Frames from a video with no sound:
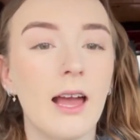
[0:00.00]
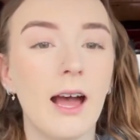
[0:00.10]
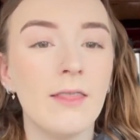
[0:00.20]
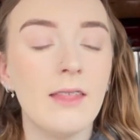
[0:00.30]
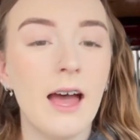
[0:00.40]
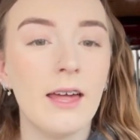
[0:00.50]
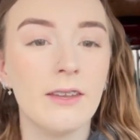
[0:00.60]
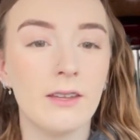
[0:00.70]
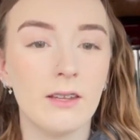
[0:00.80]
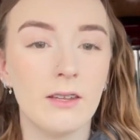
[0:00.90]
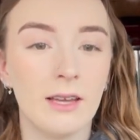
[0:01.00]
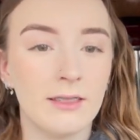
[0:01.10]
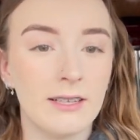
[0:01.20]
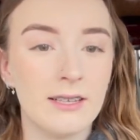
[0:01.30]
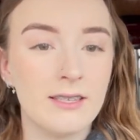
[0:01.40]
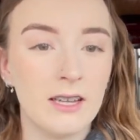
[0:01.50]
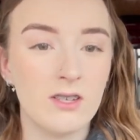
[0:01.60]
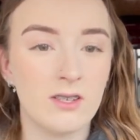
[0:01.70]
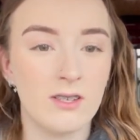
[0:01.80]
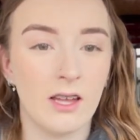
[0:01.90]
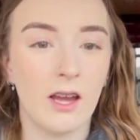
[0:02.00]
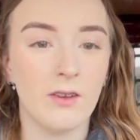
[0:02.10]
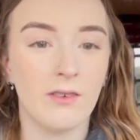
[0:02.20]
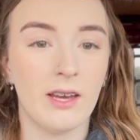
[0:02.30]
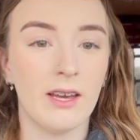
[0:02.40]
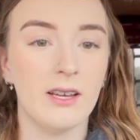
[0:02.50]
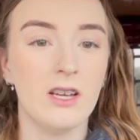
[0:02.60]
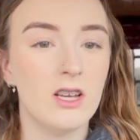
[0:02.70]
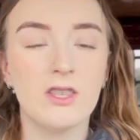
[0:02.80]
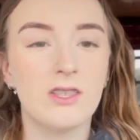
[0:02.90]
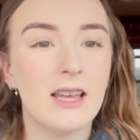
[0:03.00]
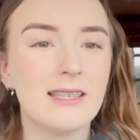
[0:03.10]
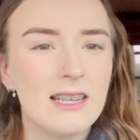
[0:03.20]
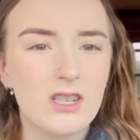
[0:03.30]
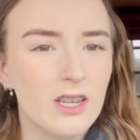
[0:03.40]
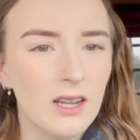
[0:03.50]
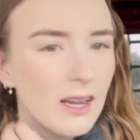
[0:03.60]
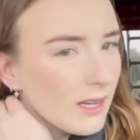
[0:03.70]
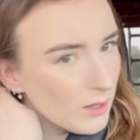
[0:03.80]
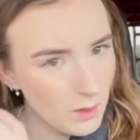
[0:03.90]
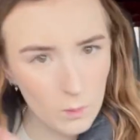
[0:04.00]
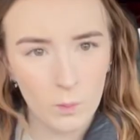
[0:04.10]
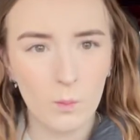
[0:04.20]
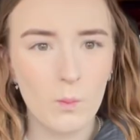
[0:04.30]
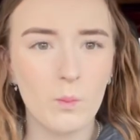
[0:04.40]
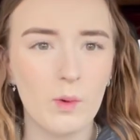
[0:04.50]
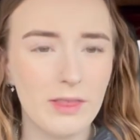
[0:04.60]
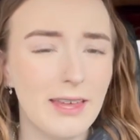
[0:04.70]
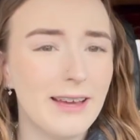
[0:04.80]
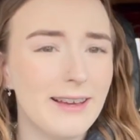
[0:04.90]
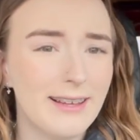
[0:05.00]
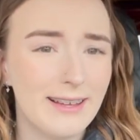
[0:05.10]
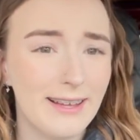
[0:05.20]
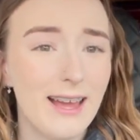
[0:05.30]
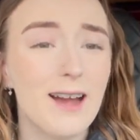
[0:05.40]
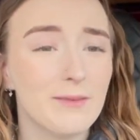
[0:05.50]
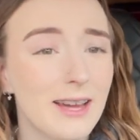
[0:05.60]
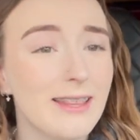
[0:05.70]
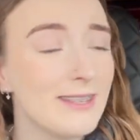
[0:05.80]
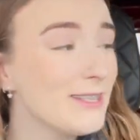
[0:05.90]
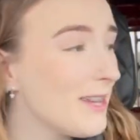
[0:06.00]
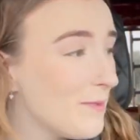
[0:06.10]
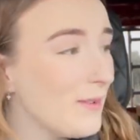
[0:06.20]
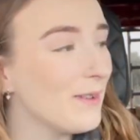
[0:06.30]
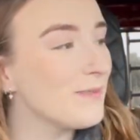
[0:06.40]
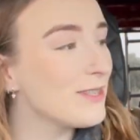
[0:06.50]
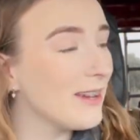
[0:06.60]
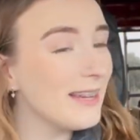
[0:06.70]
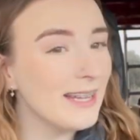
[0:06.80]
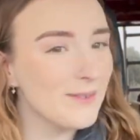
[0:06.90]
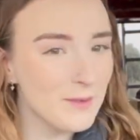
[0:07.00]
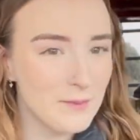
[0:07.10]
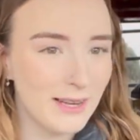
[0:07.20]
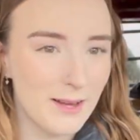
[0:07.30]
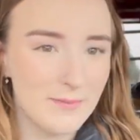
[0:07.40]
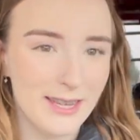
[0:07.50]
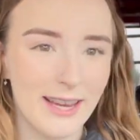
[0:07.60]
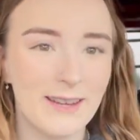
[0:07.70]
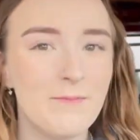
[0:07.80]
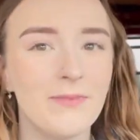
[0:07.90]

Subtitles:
and then like the extensions like over here. So they're literally like with Chevy. I'm trying to give them an update